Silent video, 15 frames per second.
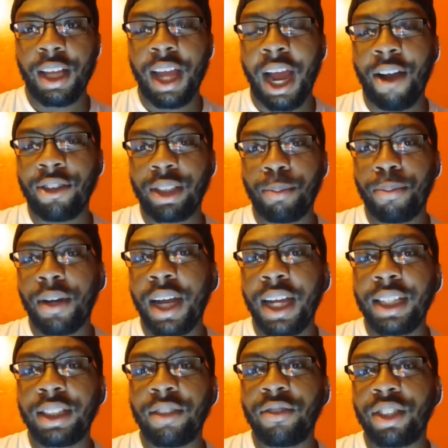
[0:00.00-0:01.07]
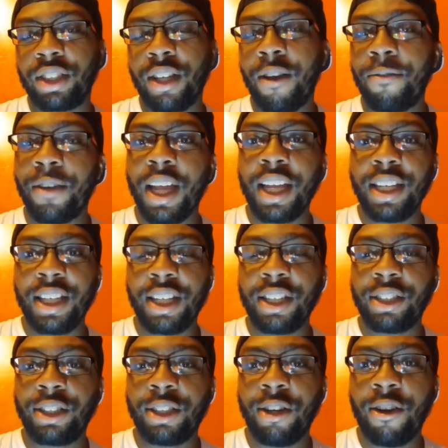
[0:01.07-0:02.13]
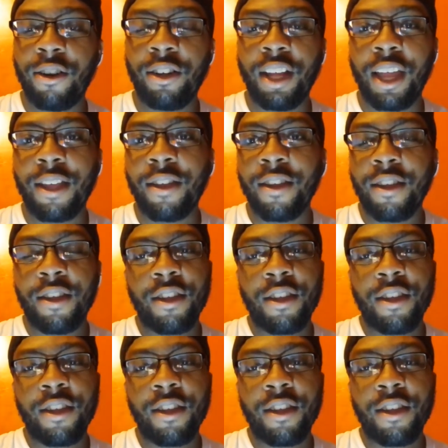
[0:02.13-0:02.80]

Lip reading: I was surprised of stuff that it didn't show, like